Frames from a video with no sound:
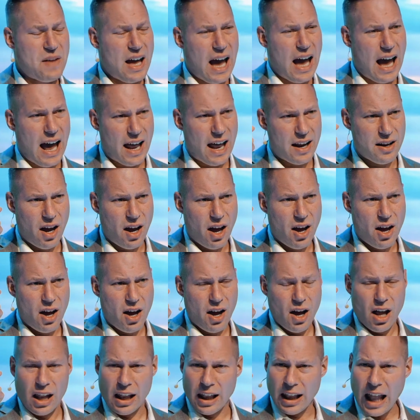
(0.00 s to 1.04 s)
and
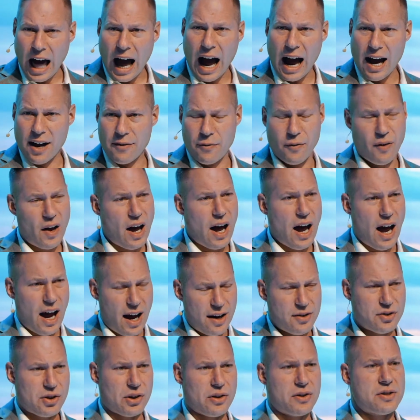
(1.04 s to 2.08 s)
life
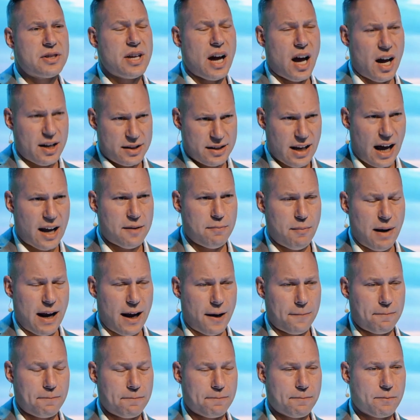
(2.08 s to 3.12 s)
enters a dead
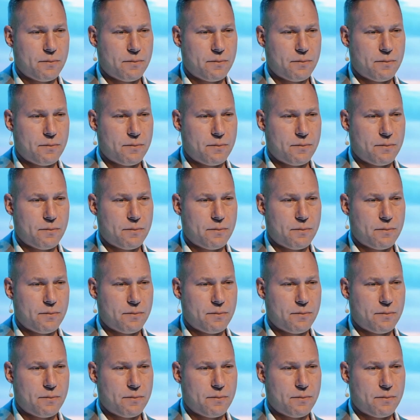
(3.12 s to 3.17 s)
man.